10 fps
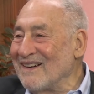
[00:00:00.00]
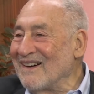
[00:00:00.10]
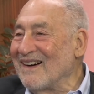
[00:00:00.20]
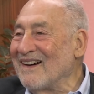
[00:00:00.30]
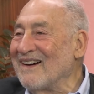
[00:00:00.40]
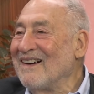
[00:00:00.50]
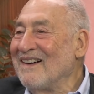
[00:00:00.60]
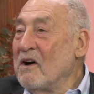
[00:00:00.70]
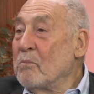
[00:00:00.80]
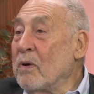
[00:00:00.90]

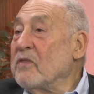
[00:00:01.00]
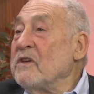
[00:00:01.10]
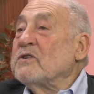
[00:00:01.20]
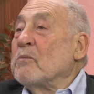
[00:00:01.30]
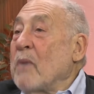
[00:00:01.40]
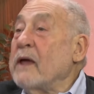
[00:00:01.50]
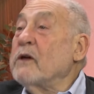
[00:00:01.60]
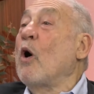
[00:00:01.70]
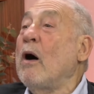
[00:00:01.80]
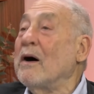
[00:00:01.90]
but these are my
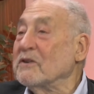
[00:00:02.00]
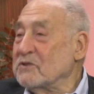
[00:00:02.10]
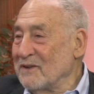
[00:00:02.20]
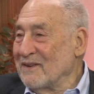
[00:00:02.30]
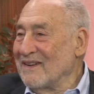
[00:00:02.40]
costs."